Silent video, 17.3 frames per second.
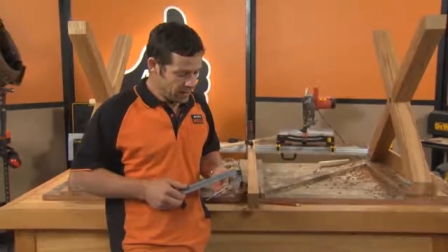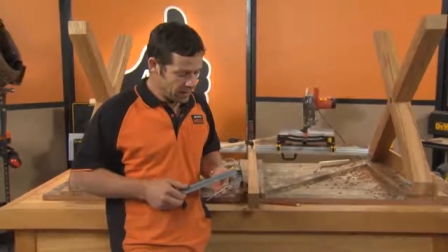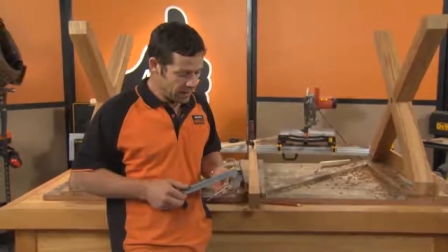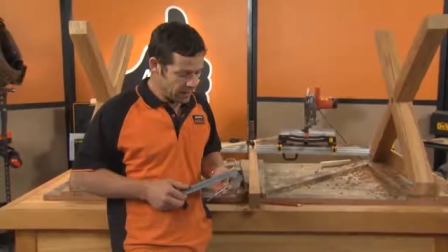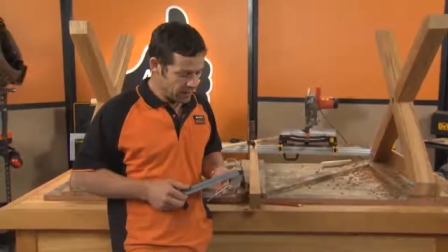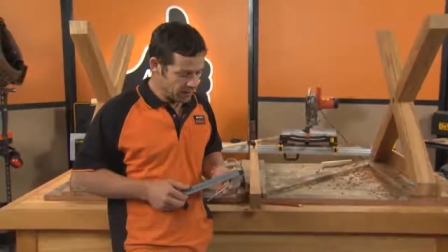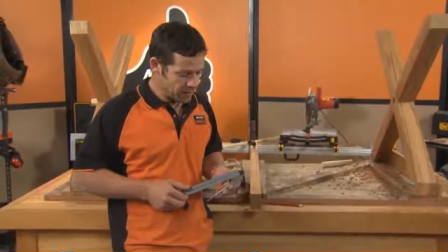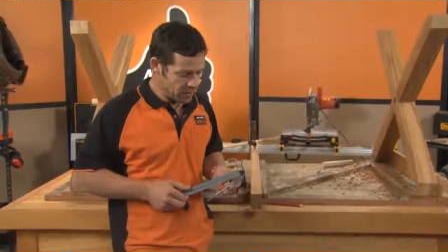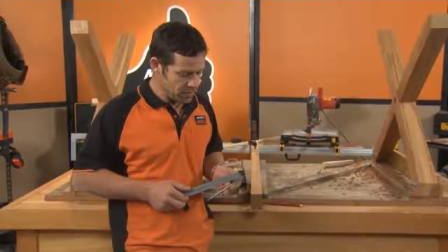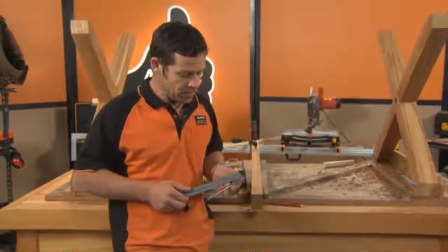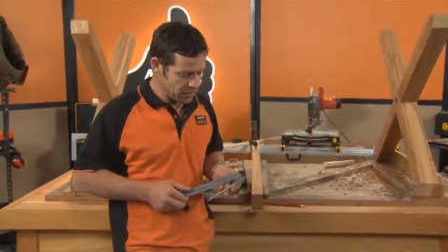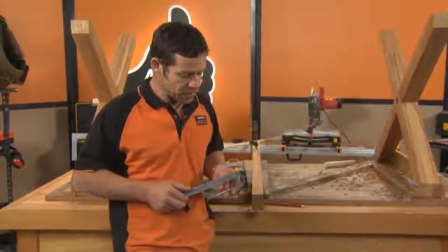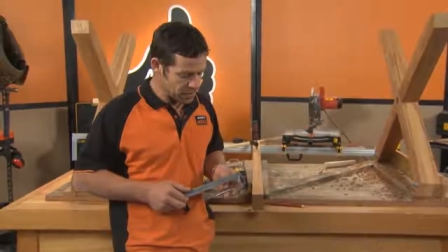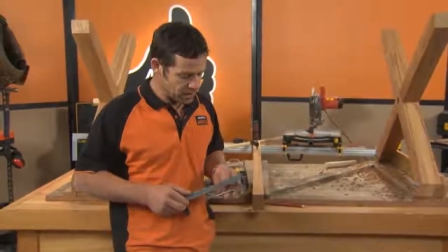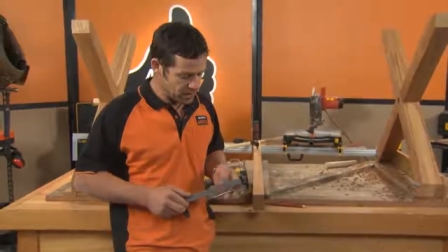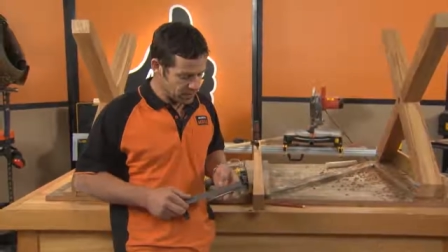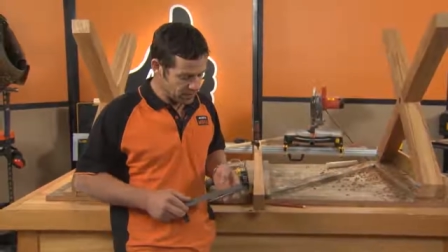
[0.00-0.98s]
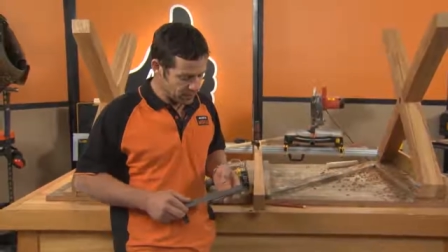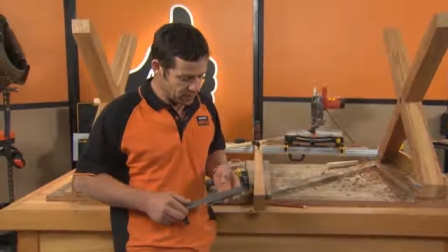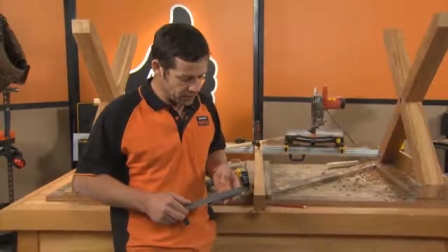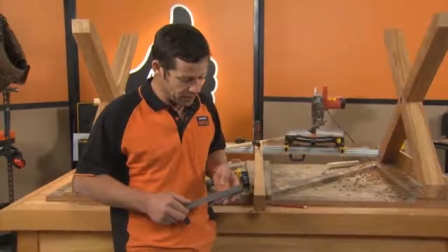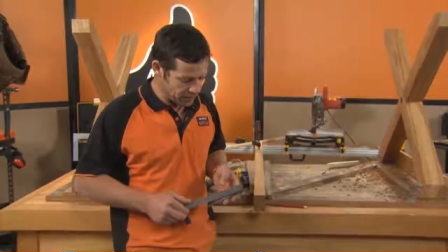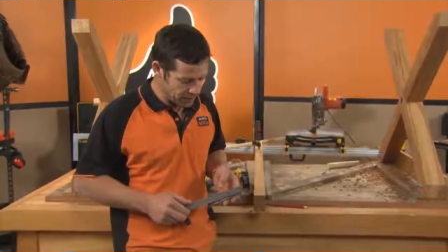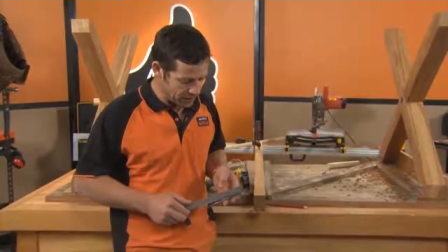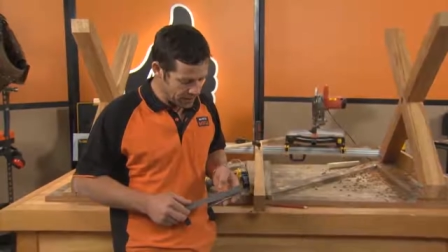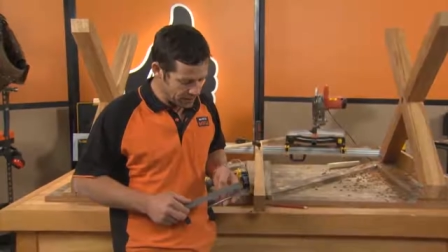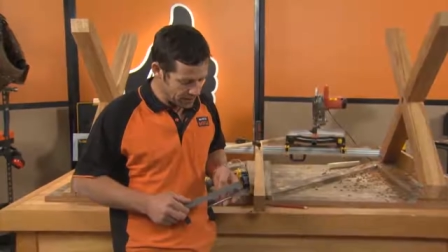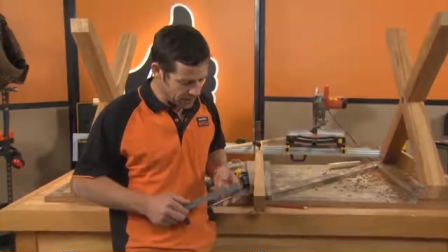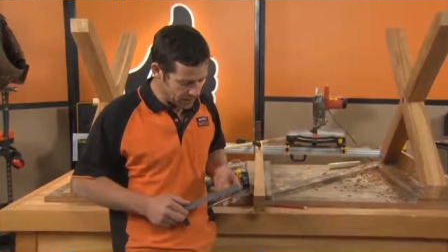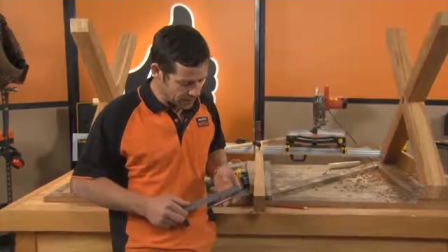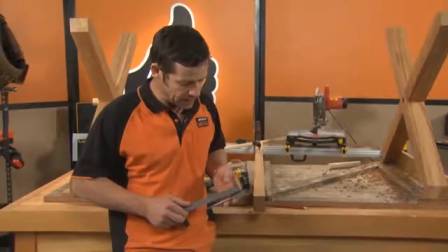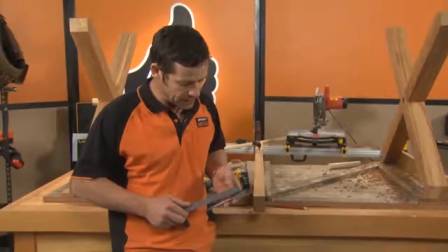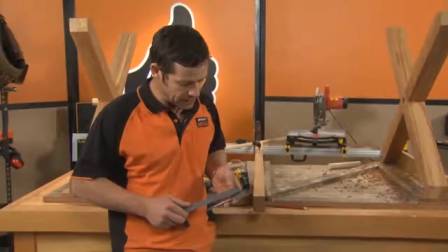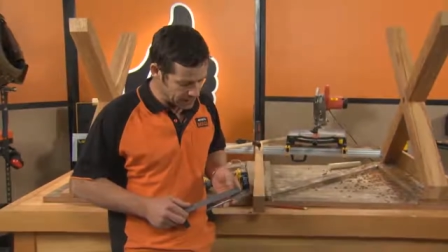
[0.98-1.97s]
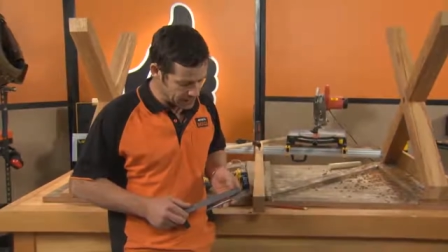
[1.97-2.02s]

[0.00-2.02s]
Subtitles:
Now, if you measure from the flat part of your